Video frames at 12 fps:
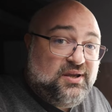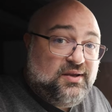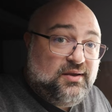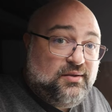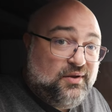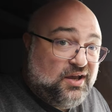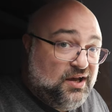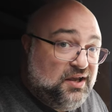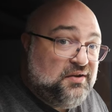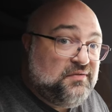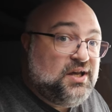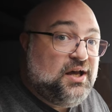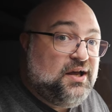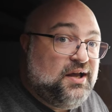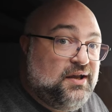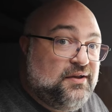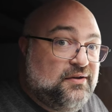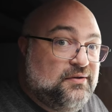be the kind of
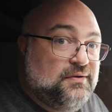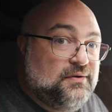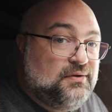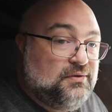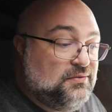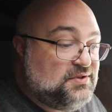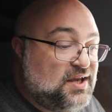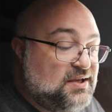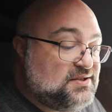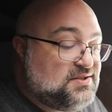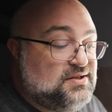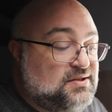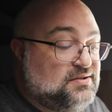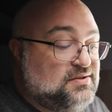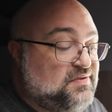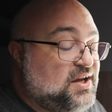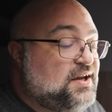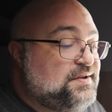guy who takes a
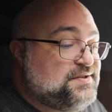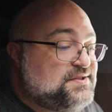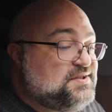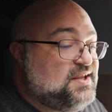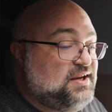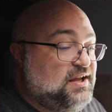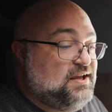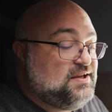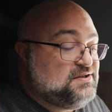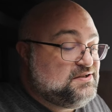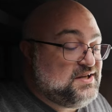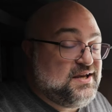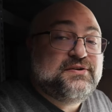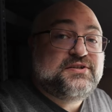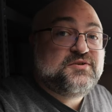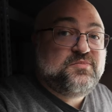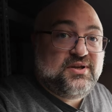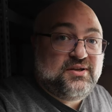device that has a
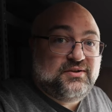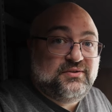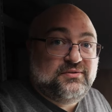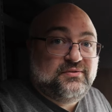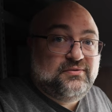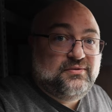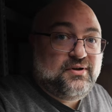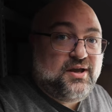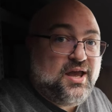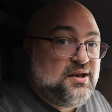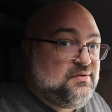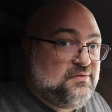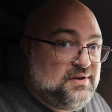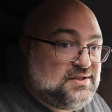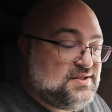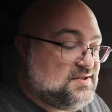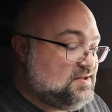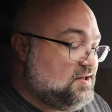spill and
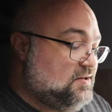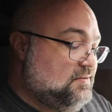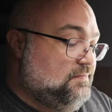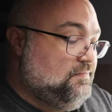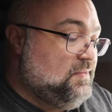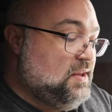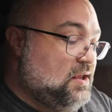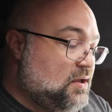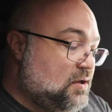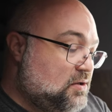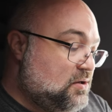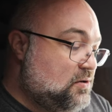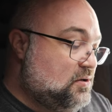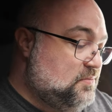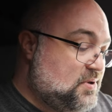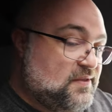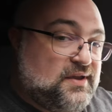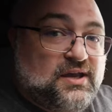fixes it. You
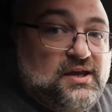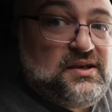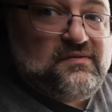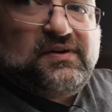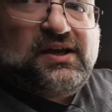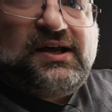could be the kind of